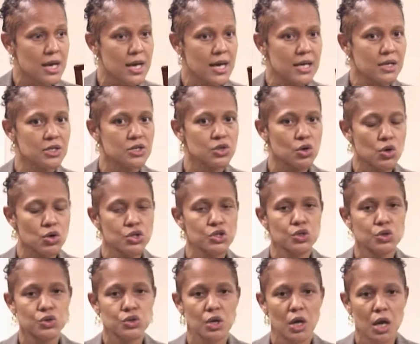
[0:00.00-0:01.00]
it is
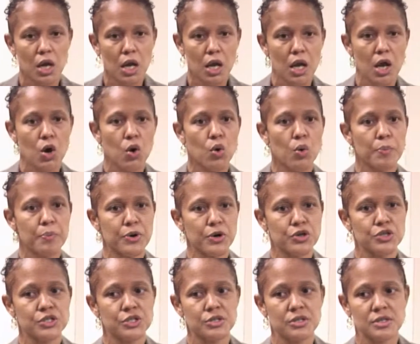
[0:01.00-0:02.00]
also to allow
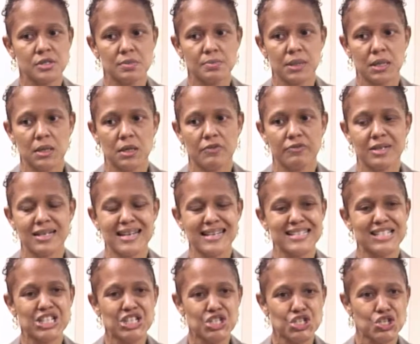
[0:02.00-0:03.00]
persons to be given
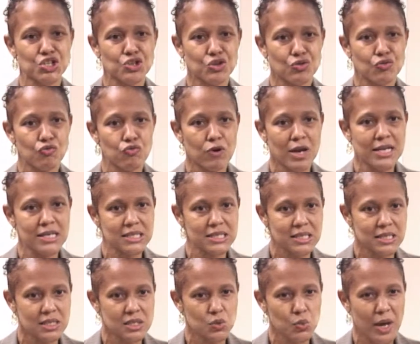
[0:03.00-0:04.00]
additional rights
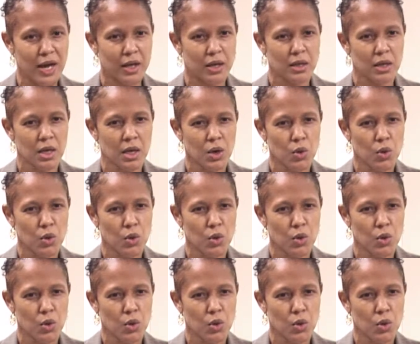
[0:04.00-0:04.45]
as well,